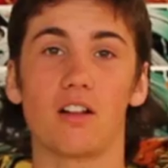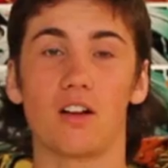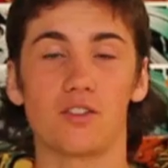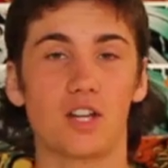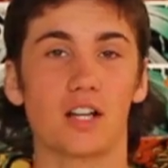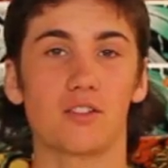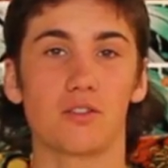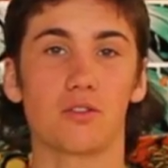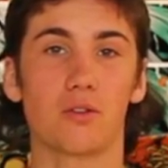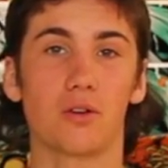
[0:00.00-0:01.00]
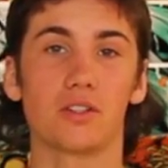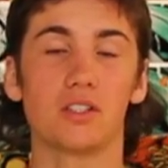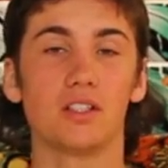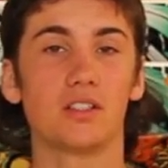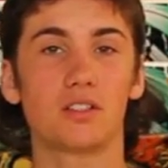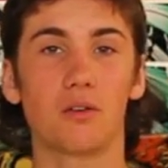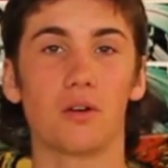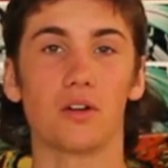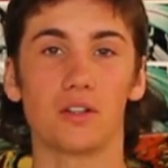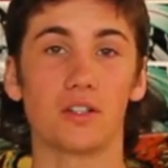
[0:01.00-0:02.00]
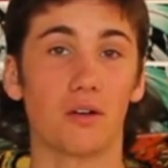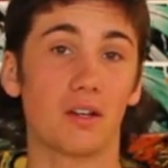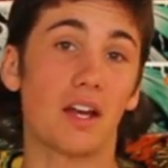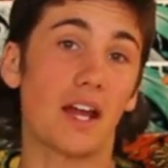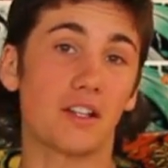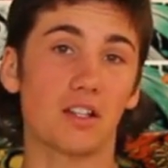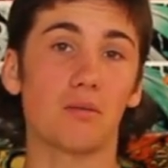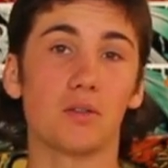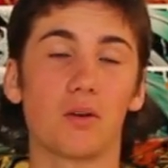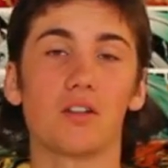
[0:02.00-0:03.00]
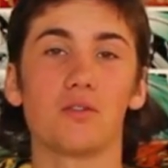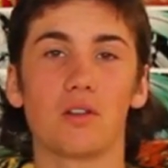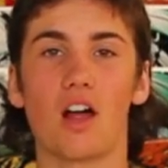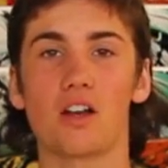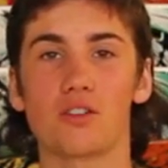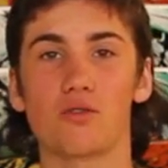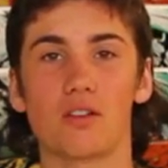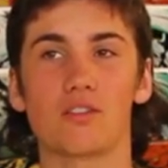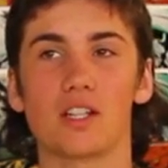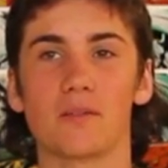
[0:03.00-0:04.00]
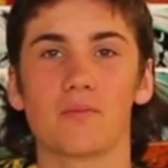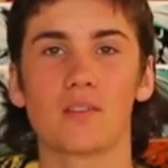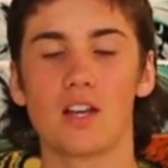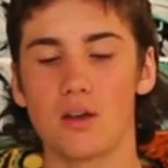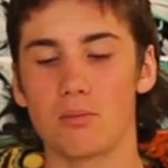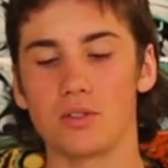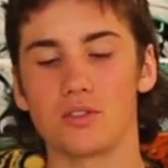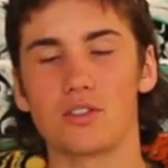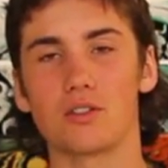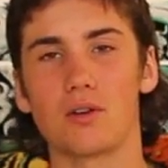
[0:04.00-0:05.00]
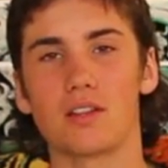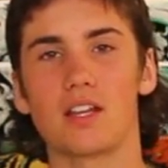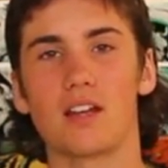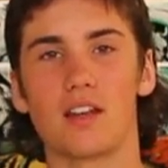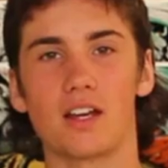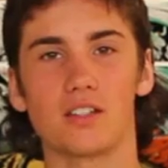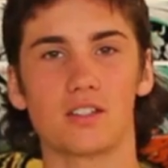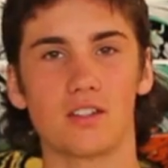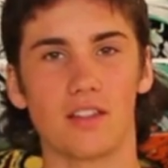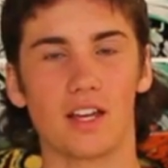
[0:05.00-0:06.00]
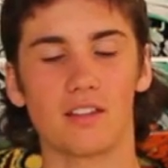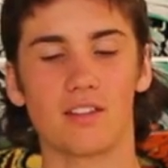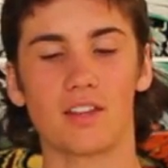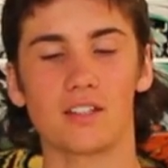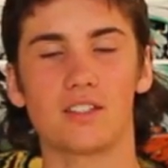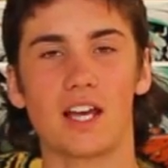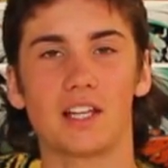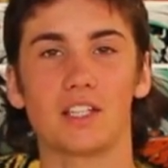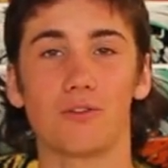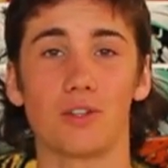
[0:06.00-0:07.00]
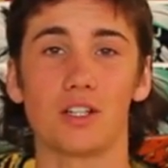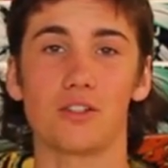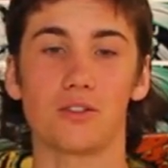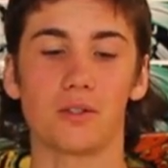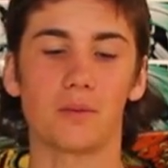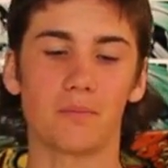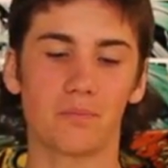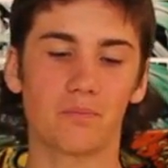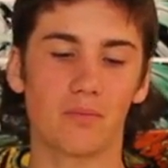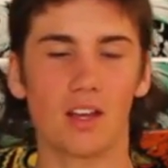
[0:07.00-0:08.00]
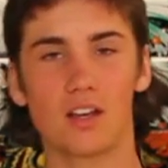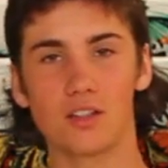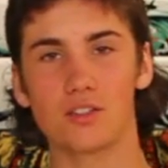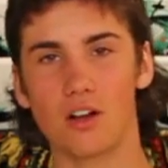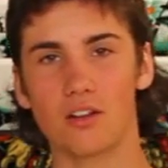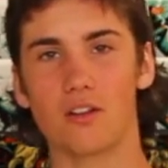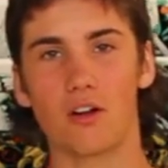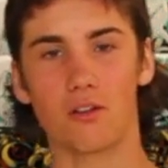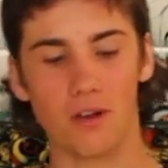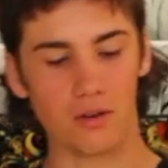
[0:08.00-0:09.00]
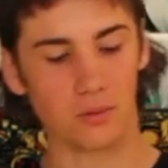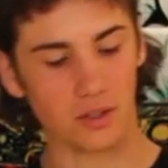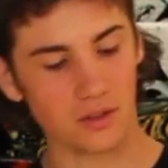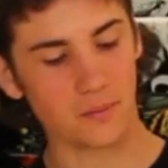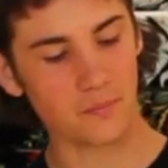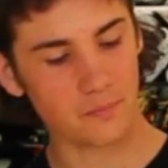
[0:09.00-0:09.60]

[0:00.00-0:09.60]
on technical courses, or anytime you want to do a lot of drifting, but you still want that nice tacky finish to it. Solid all-around wheel.